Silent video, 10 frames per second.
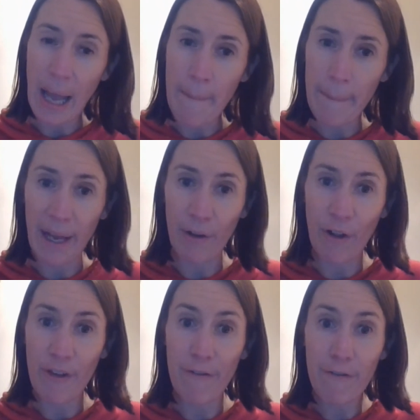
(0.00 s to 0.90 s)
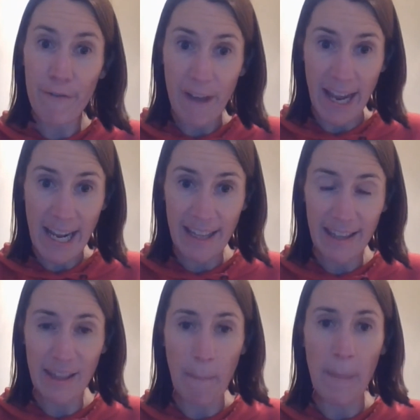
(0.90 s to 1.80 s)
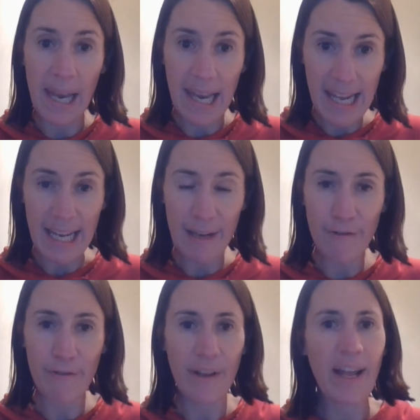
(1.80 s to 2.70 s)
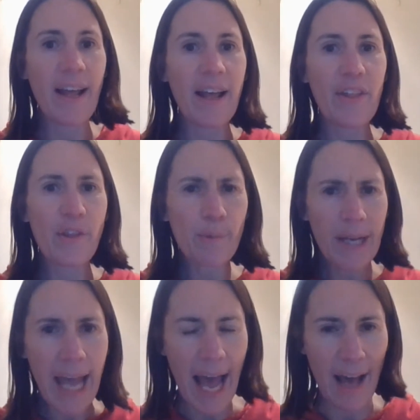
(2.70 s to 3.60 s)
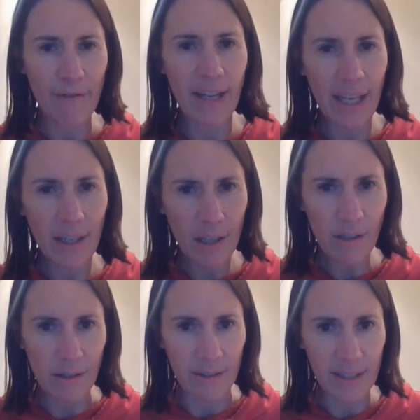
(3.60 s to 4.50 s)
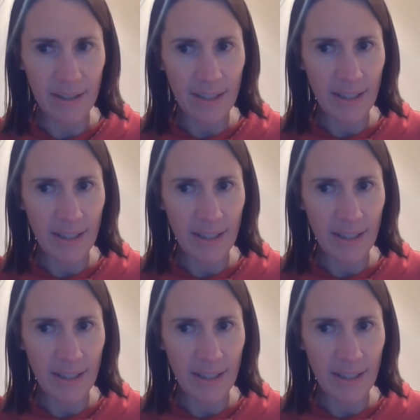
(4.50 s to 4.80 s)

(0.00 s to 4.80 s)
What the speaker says: about the faith, the belief that we have in God.